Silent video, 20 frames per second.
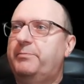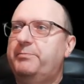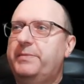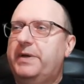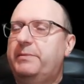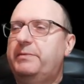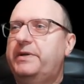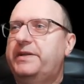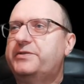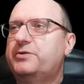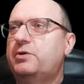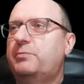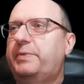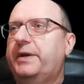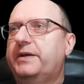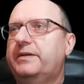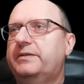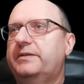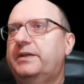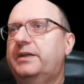Maybe let's go
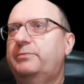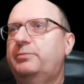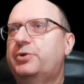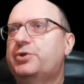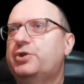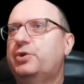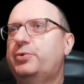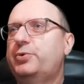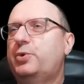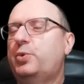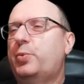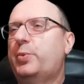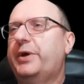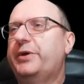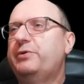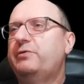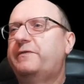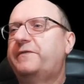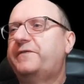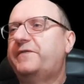back. I will show you where
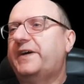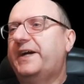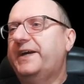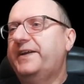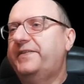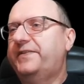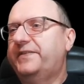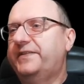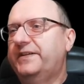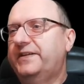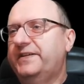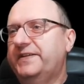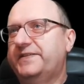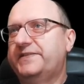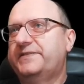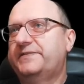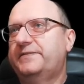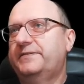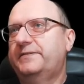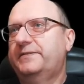you find the
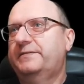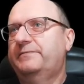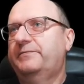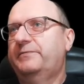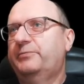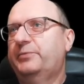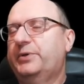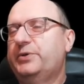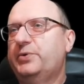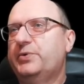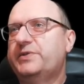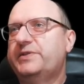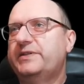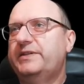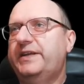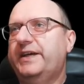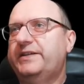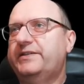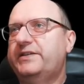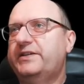list. When you
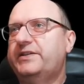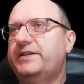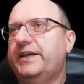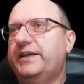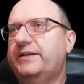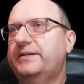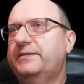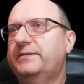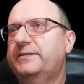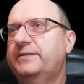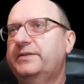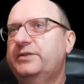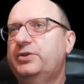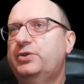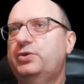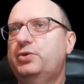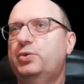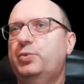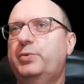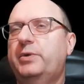select the deck,
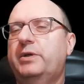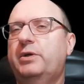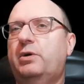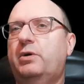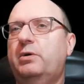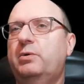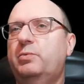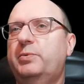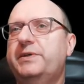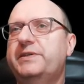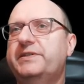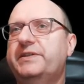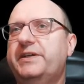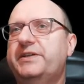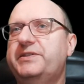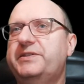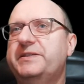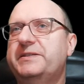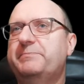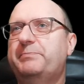you will always
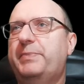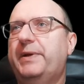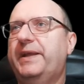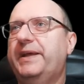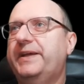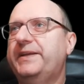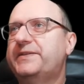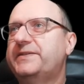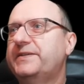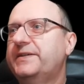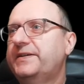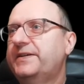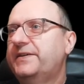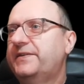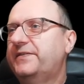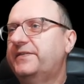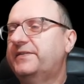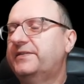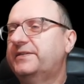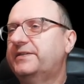get displayed
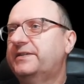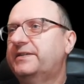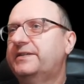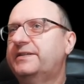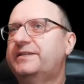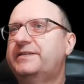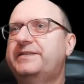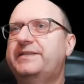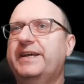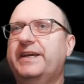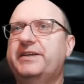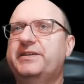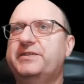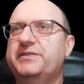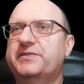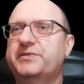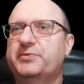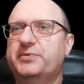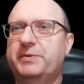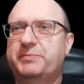the deck
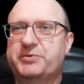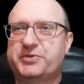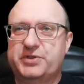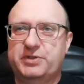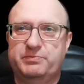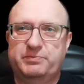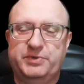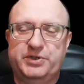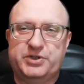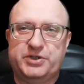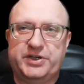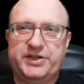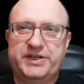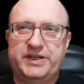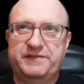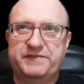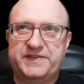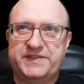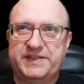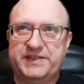description, which I
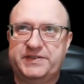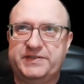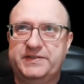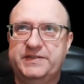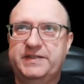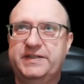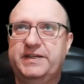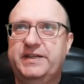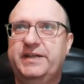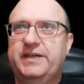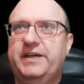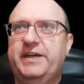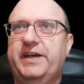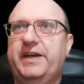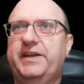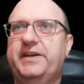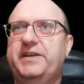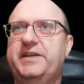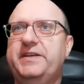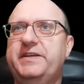have set.
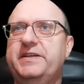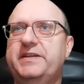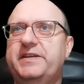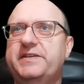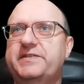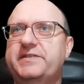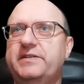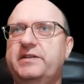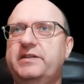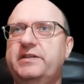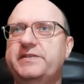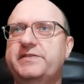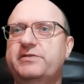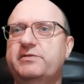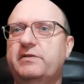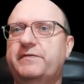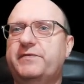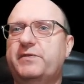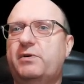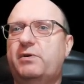And here is the
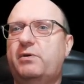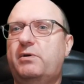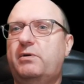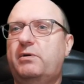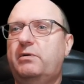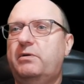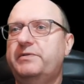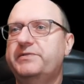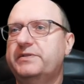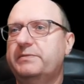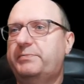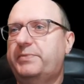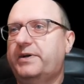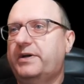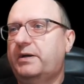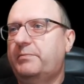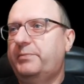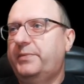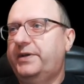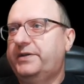list of all the
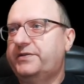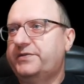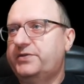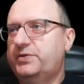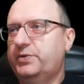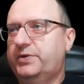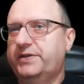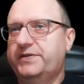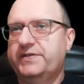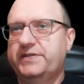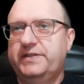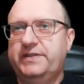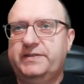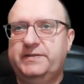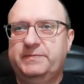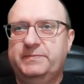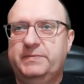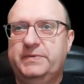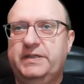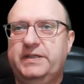parameters you can
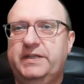set.